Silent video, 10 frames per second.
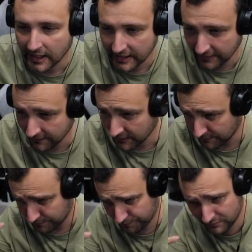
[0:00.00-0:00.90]
Even
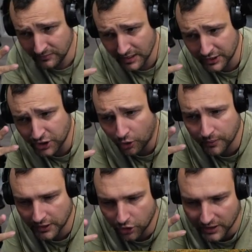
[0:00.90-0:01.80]
though
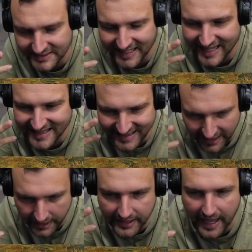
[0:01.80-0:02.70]
we lost
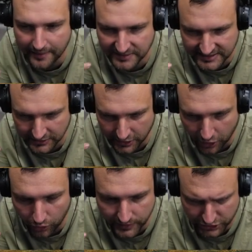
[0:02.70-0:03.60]
3 games in a
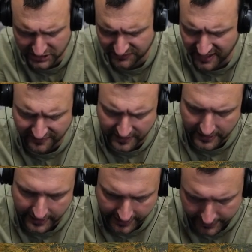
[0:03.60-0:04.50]
row, which is very,
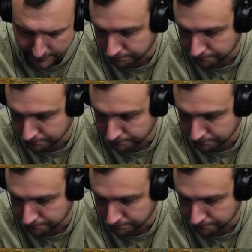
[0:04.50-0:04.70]
very rare,